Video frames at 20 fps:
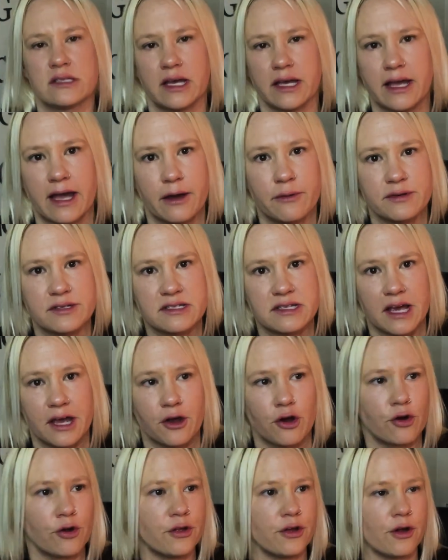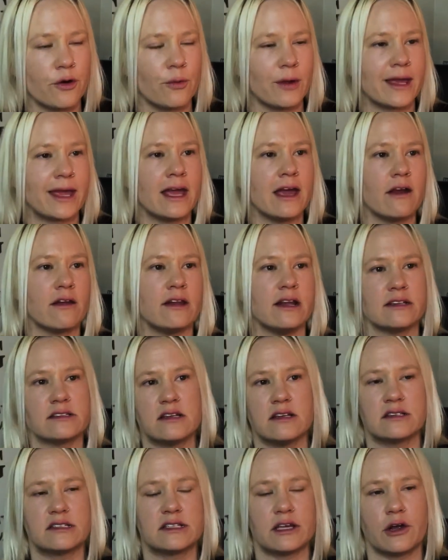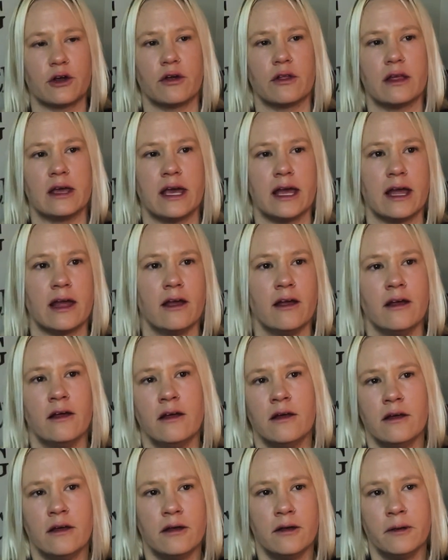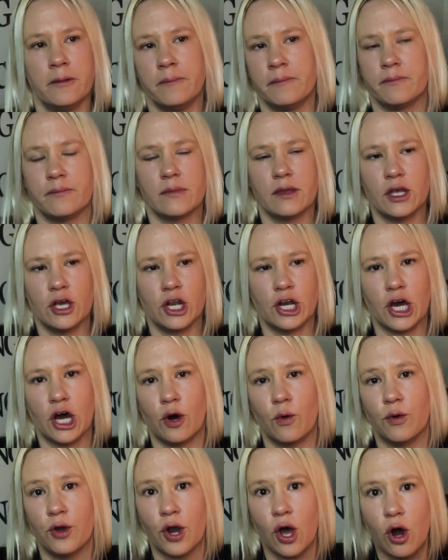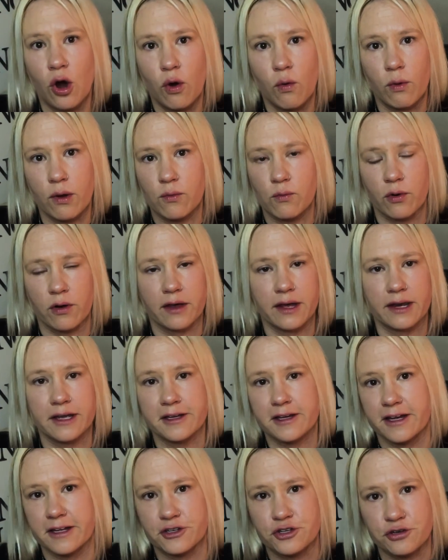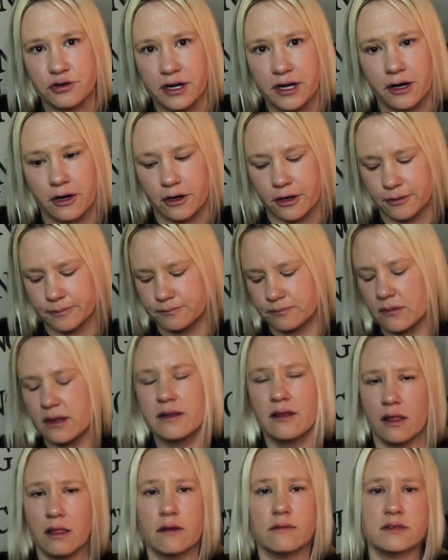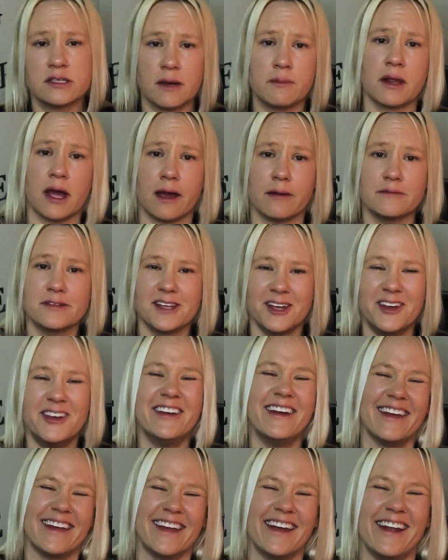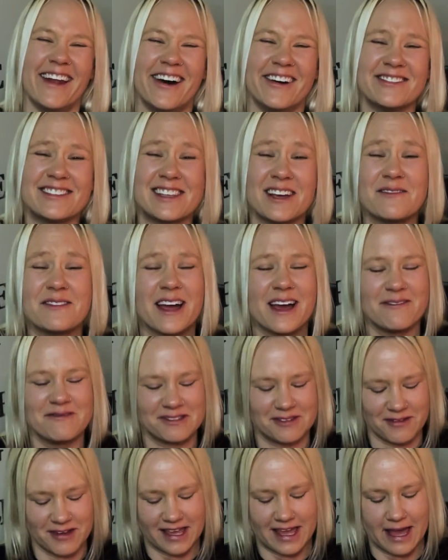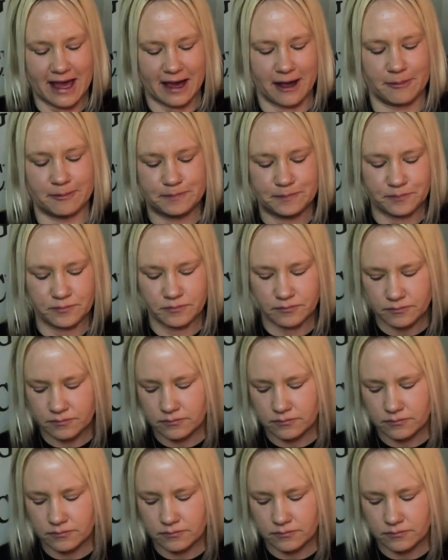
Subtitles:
Like I was saying earlier, we can't necessarily, you know when we're gonna get triggered. Sometimes, you know, sometimes we can.